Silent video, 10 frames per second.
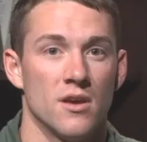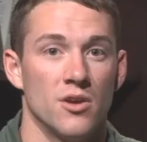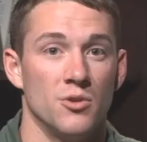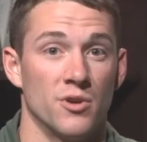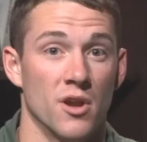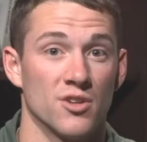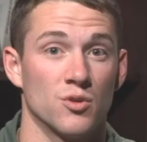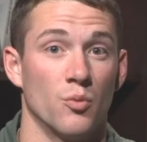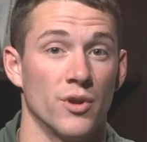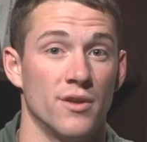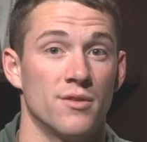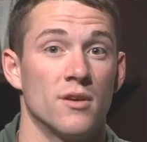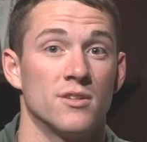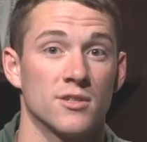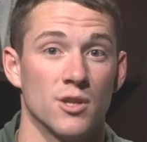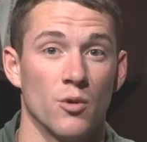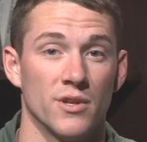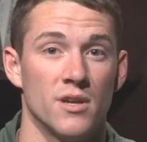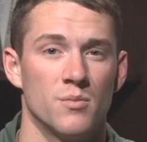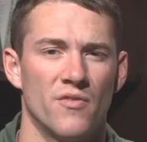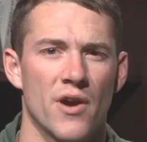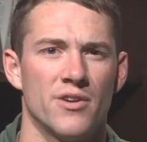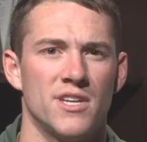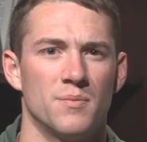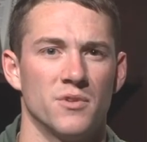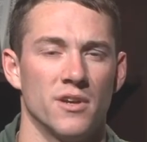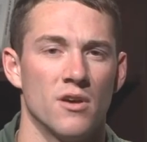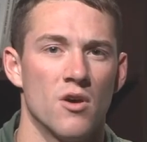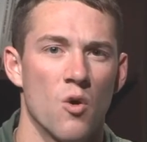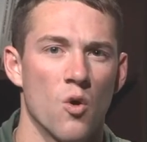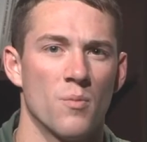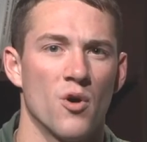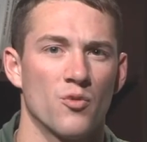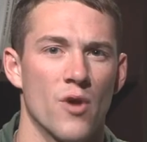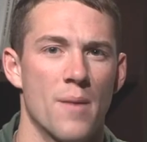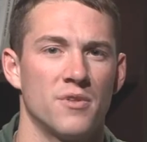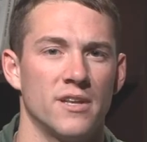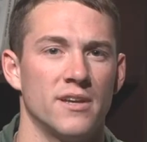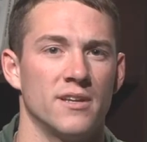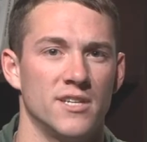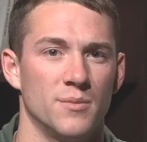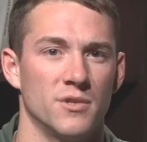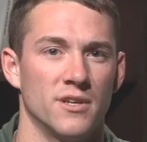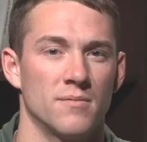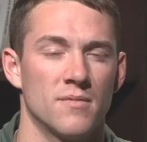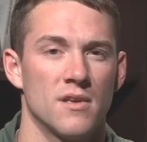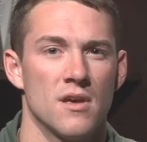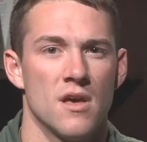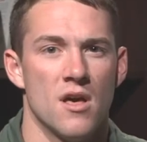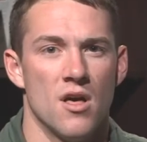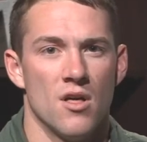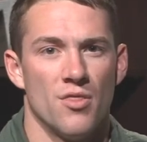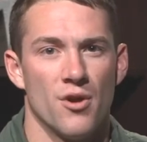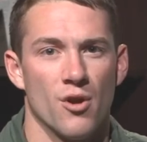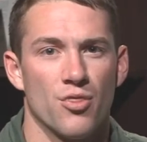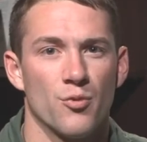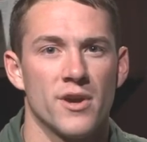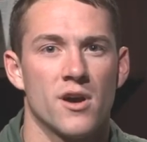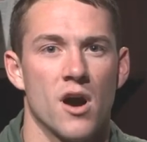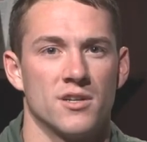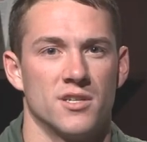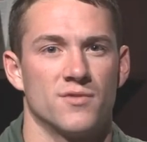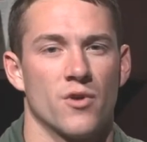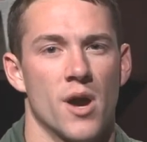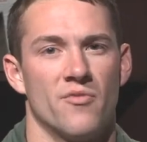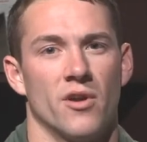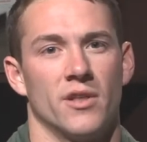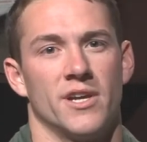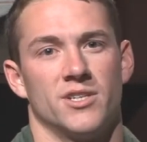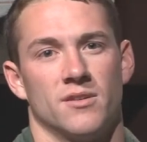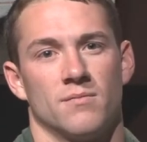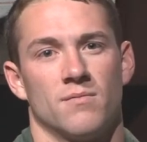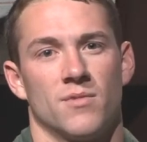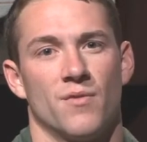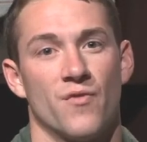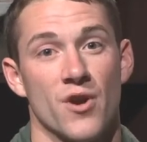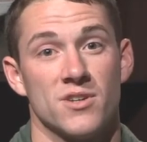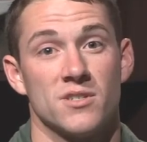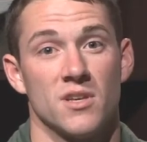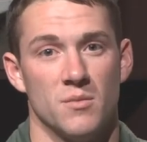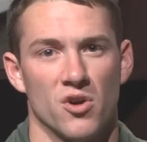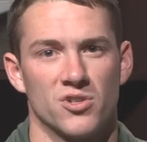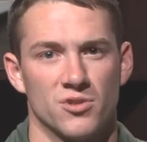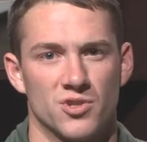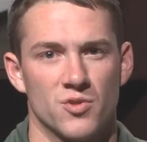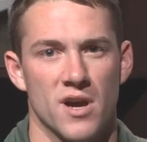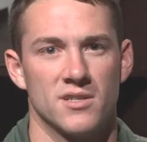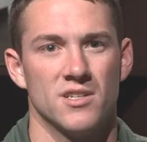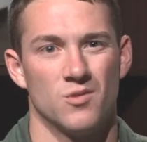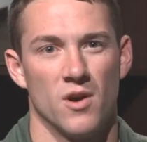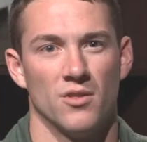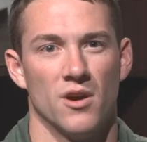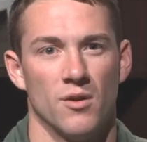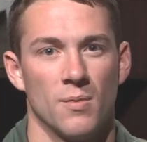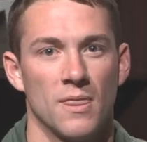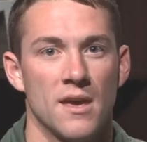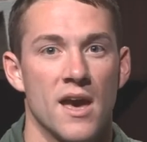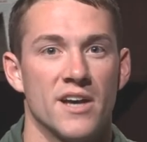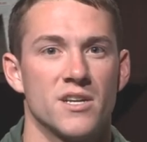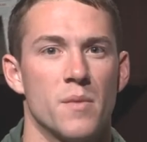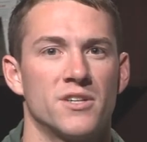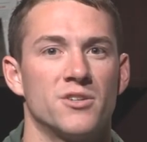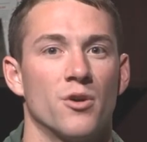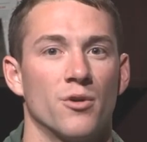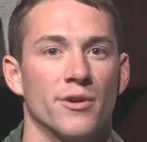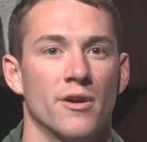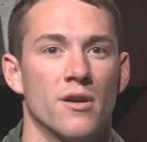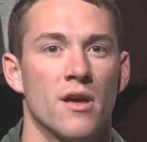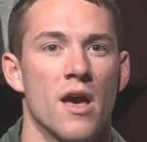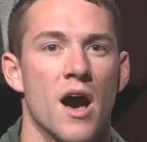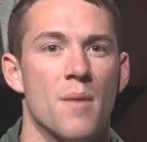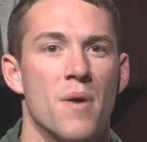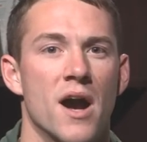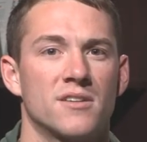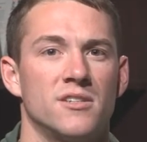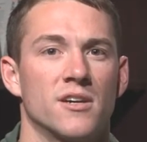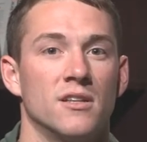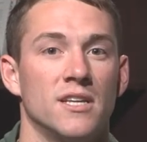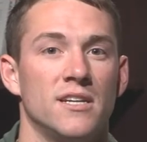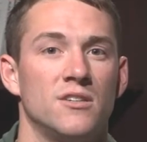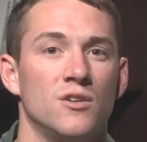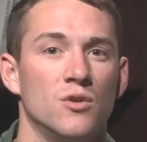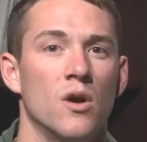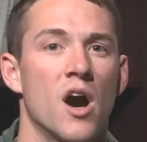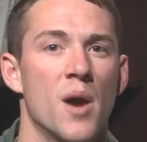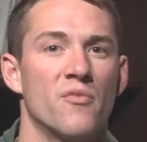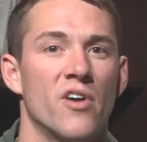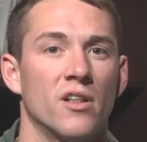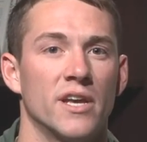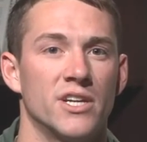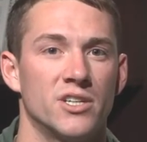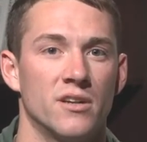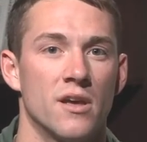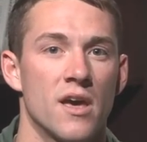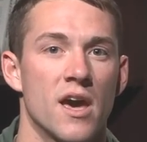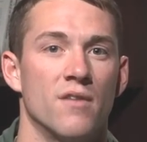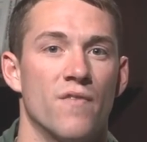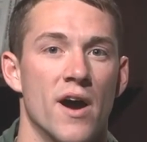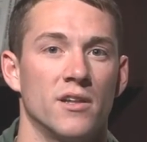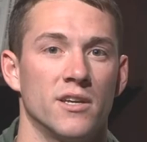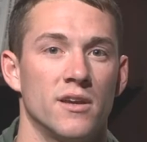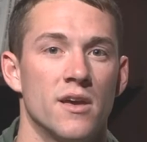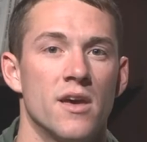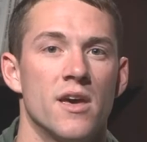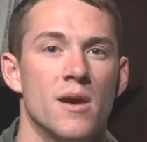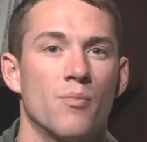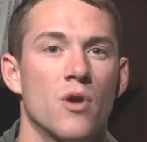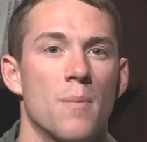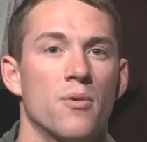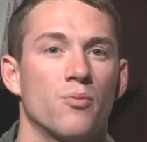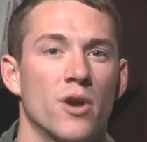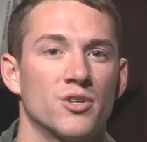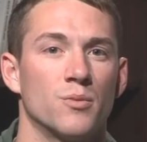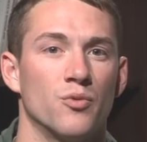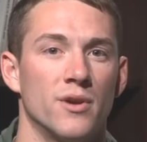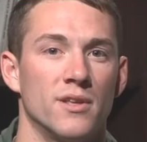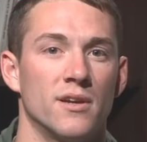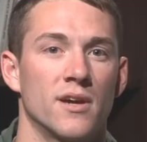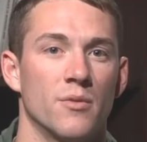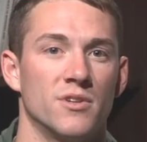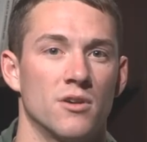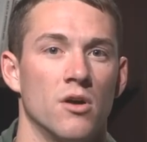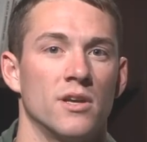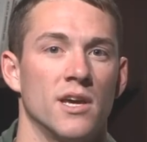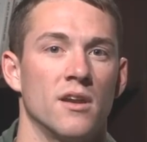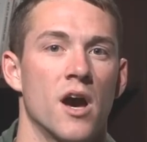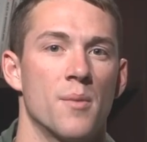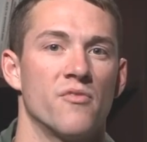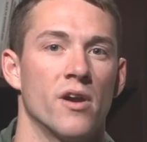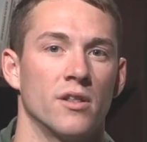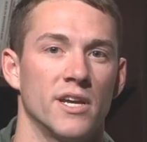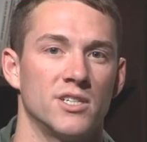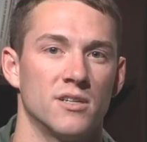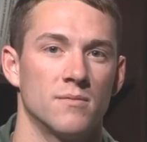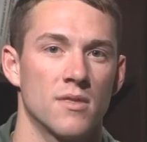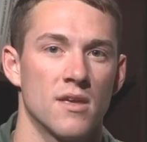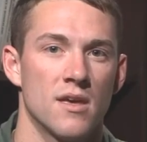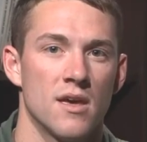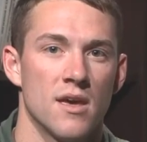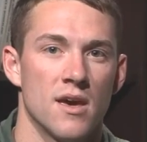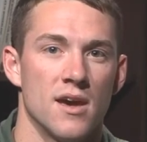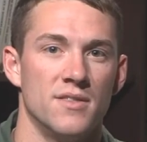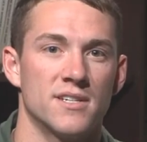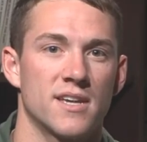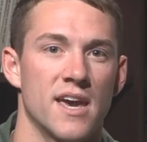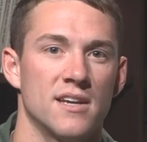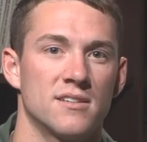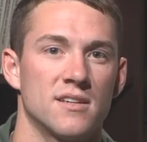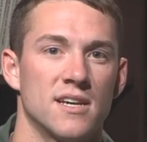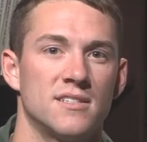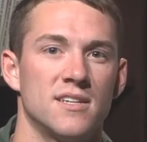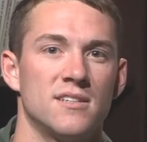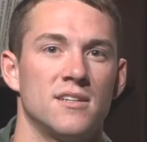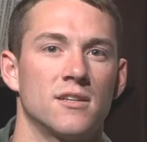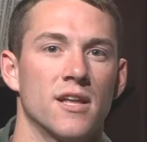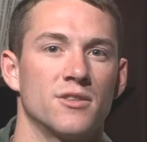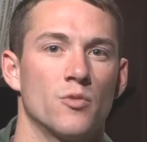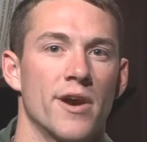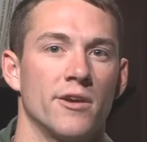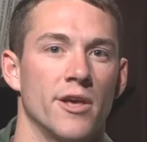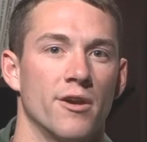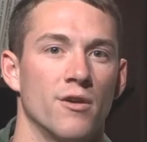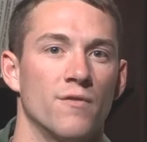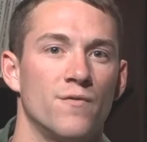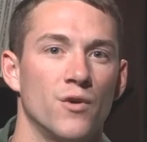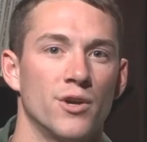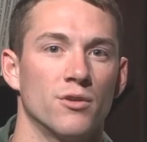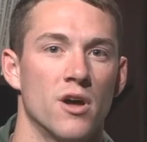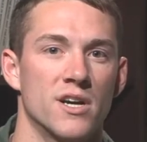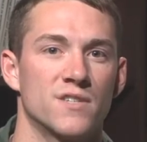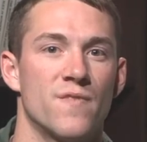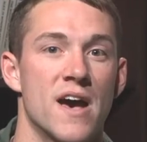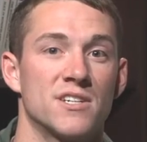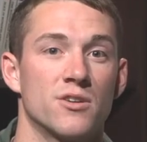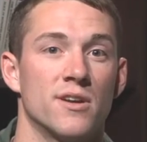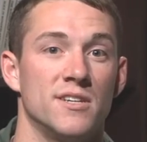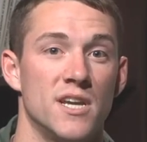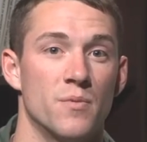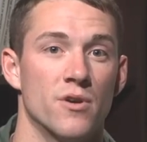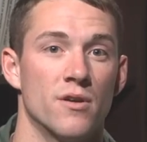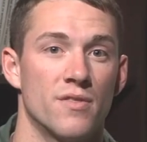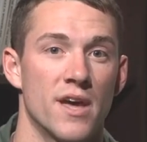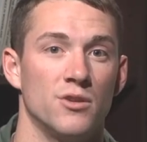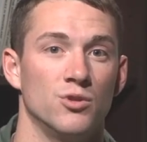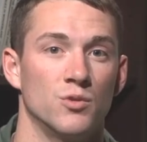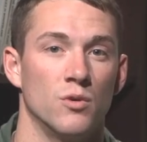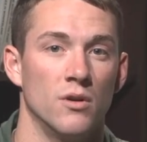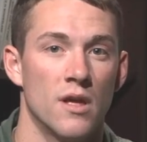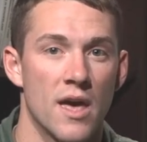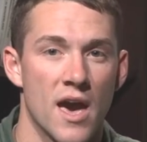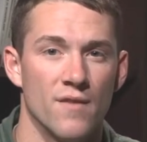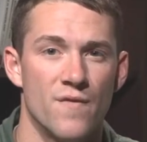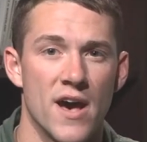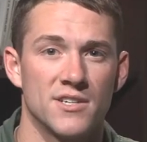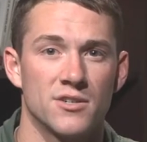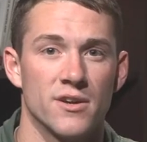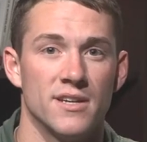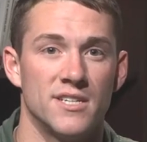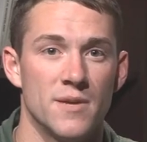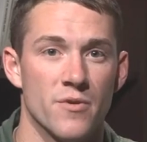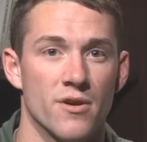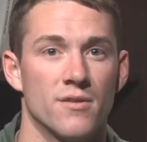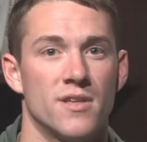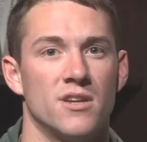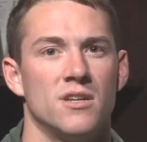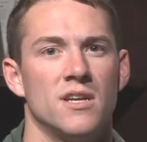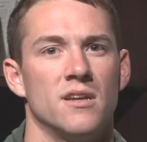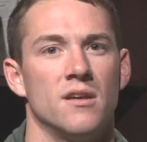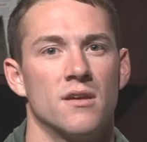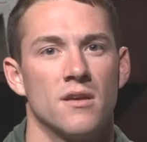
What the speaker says: You can also breathe slowly but very deeply, or both rapidly and deeply. There are three causes for hyperventilation. The first, emotional stress, is well known. As I mentioned earlier, hypoxia can lead to hyperventilation. And finally, improper pressure breathing can result in hyperventilation. In this case, it's easy to let the regulator fill your lungs faster and deeper than usual, and faster and deeper than you need.